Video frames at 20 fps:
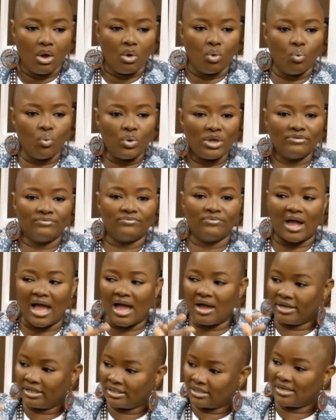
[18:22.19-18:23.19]
with
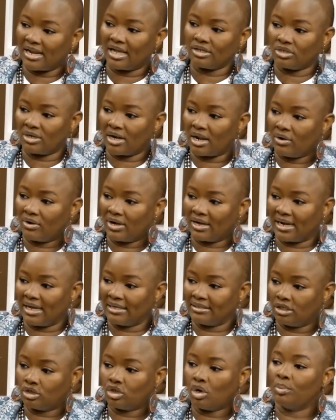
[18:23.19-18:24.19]
our international
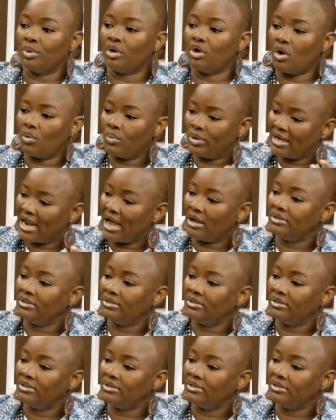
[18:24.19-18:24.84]
organization, because we now